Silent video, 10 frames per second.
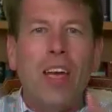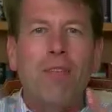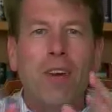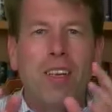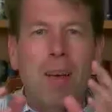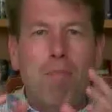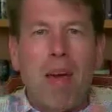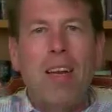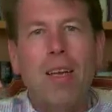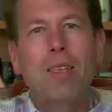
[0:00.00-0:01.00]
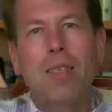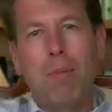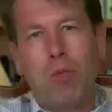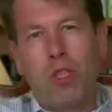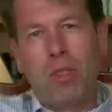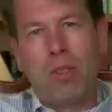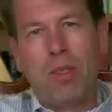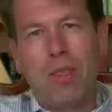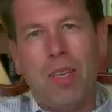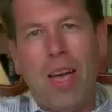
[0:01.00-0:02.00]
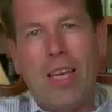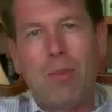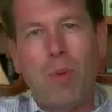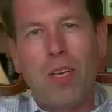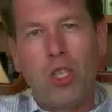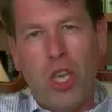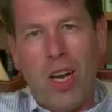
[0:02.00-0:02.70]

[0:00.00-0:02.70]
that fundamental assumption has been